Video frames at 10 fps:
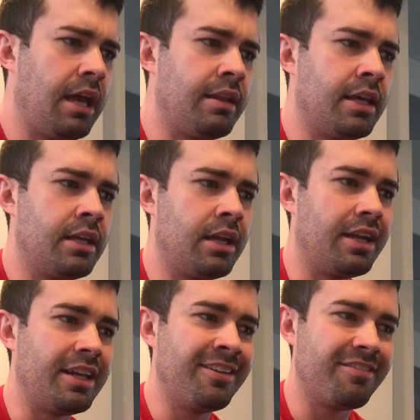then
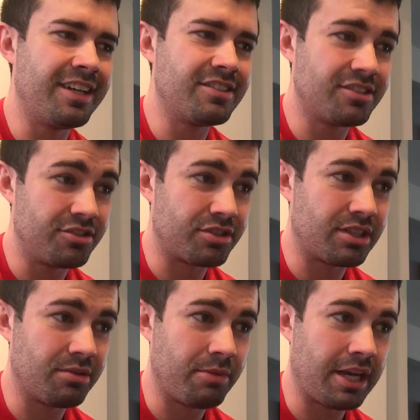an innovation you
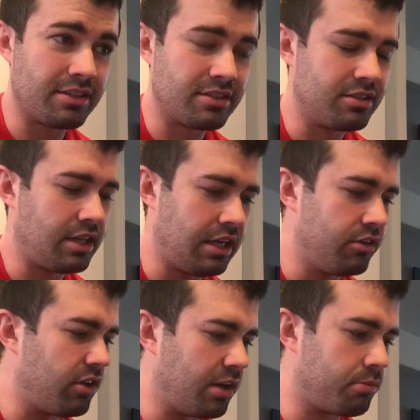can imagine. I
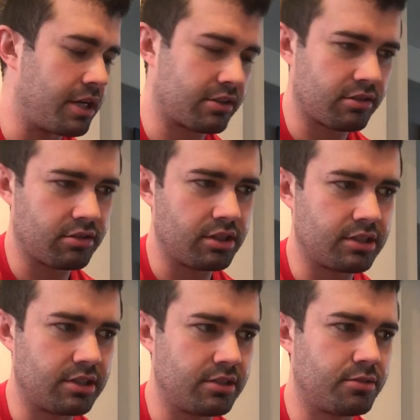don't know how practical
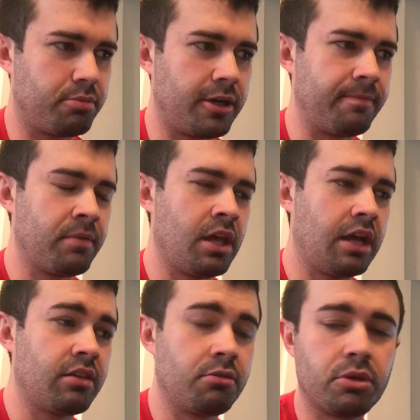this is, but
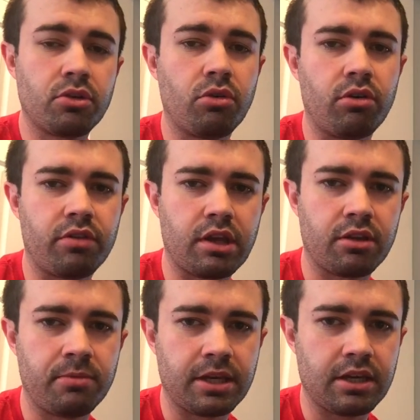I think it'd be cool if they
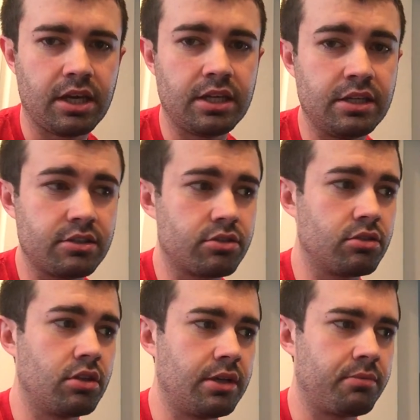could make
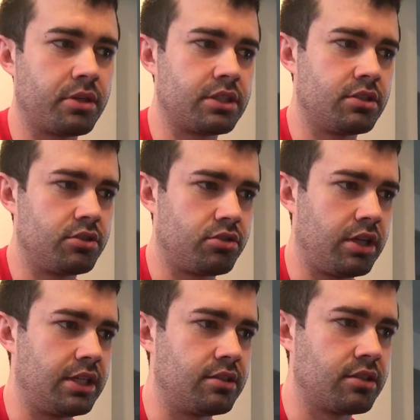initial impression
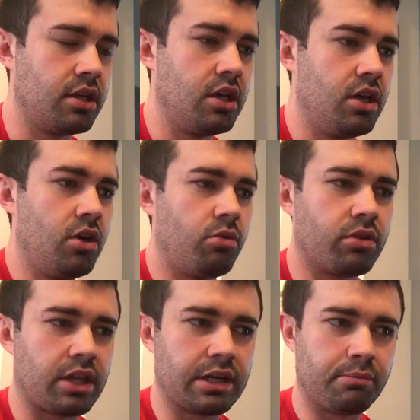trays
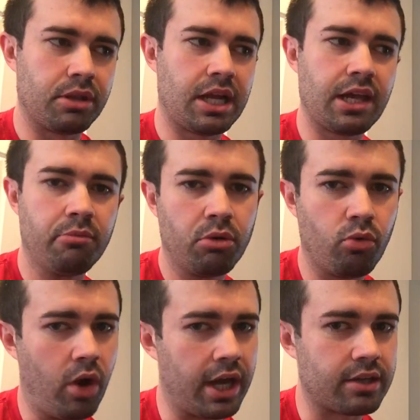with like a pliable
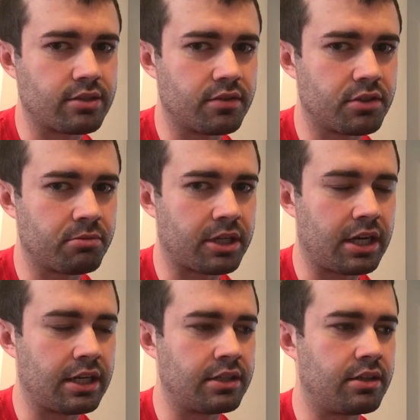wax of some
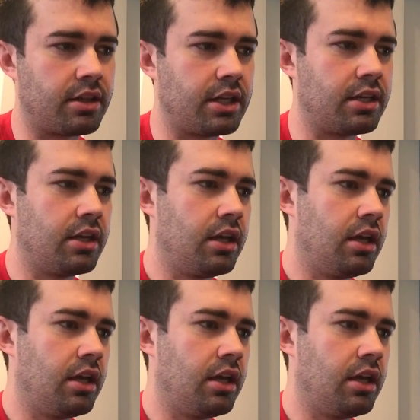kind, that